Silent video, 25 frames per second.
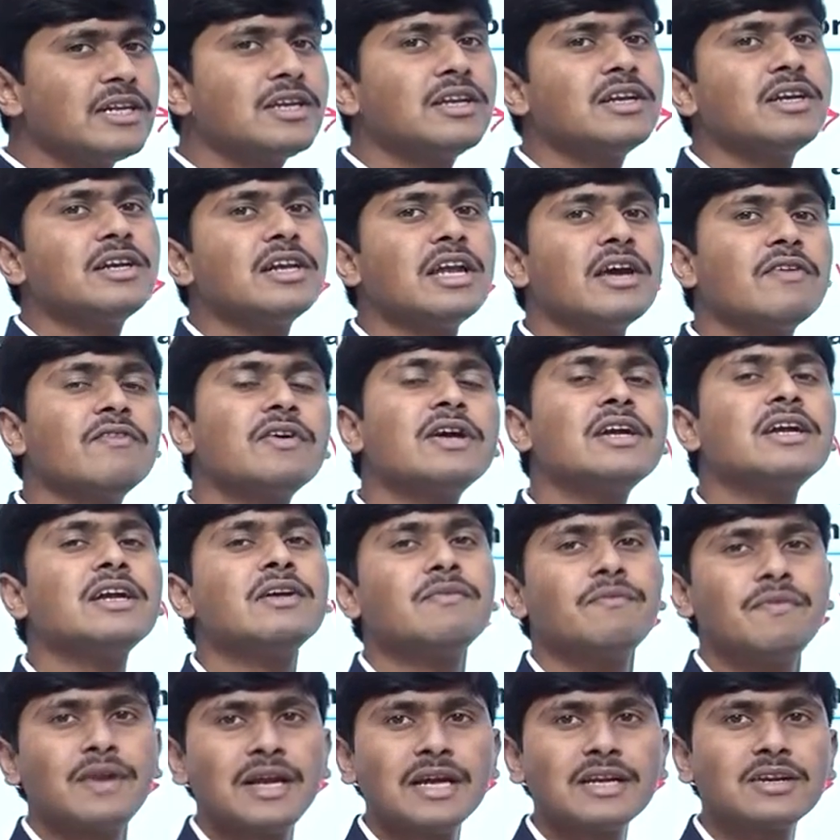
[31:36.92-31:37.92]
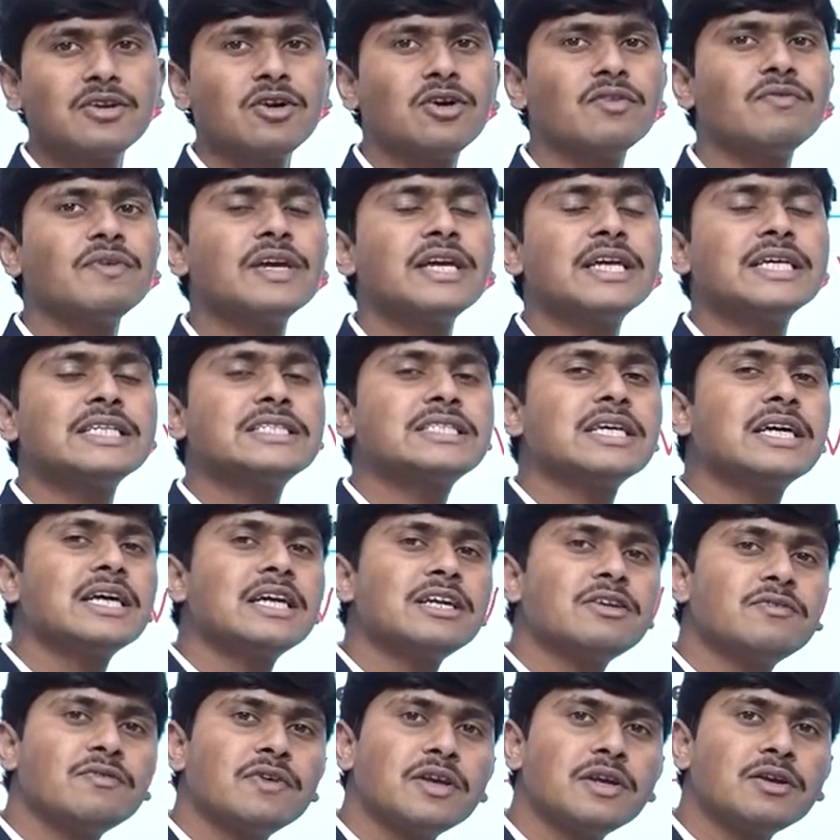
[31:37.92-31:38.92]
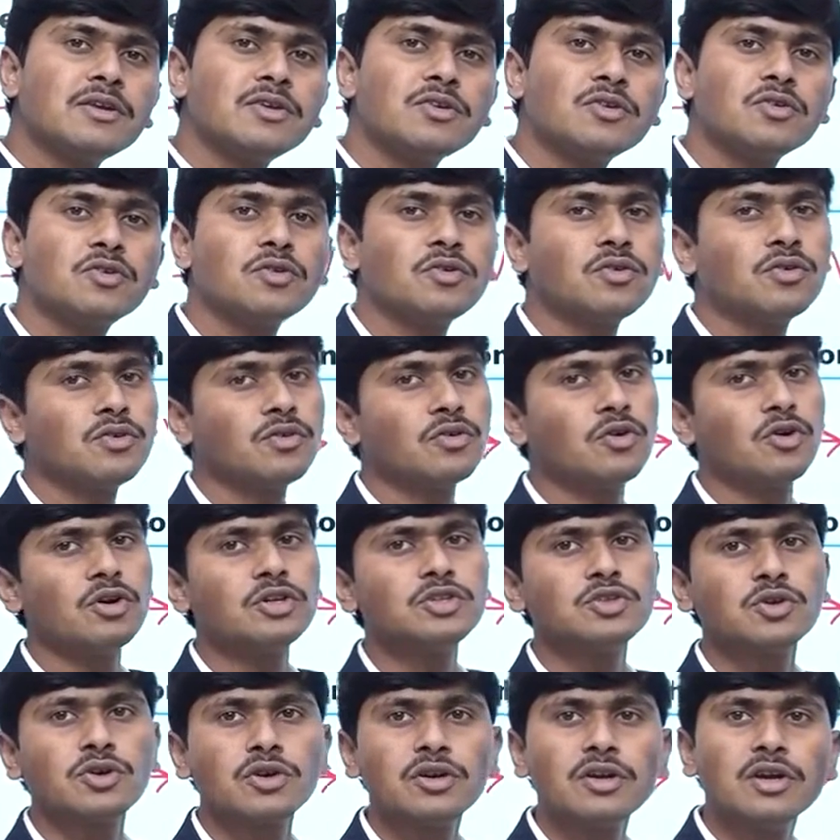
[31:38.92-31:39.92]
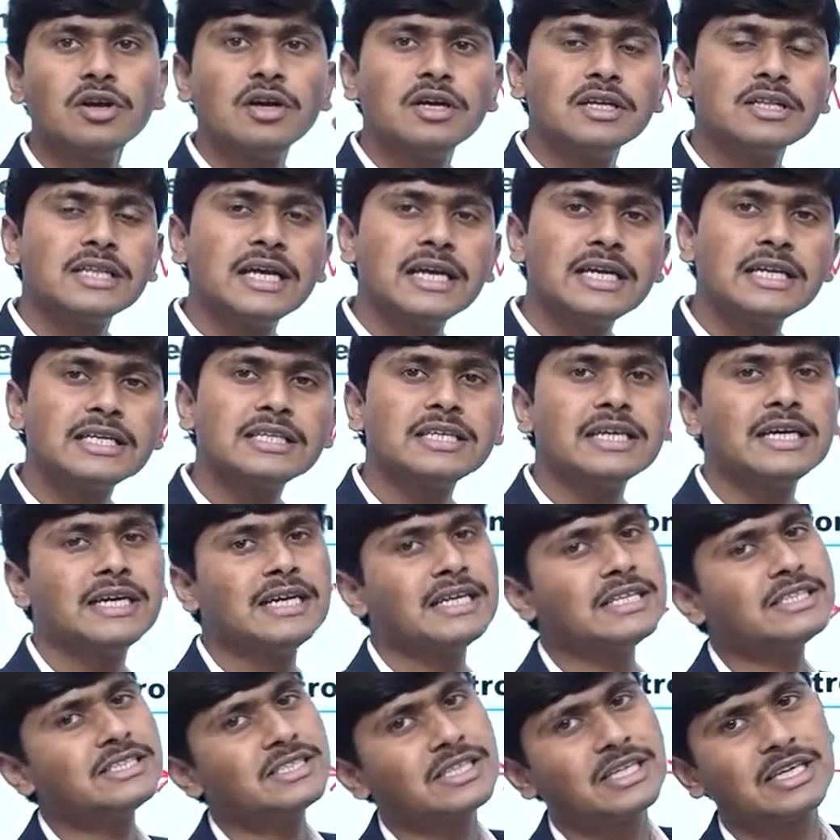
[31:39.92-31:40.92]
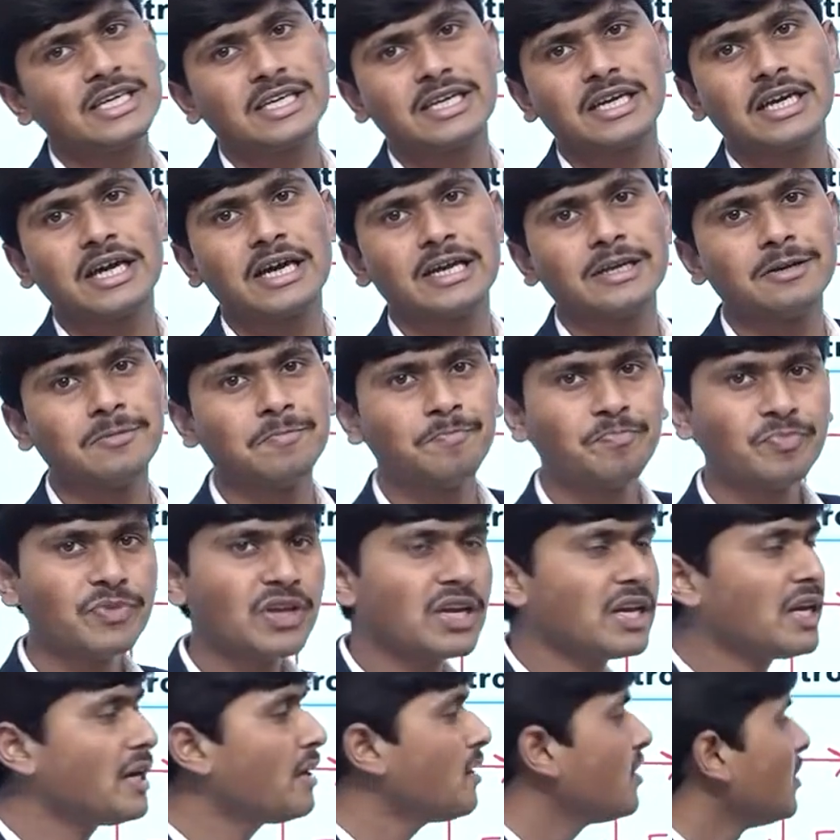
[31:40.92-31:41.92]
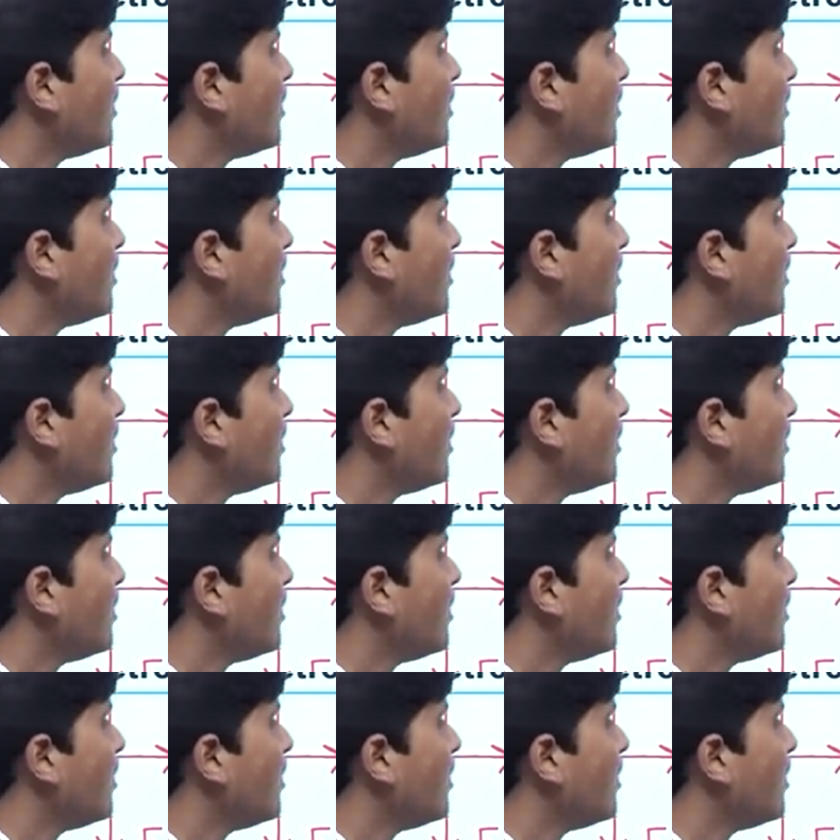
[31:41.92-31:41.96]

never deflect, or we can say it will goes on, that is in a straight line. Clear?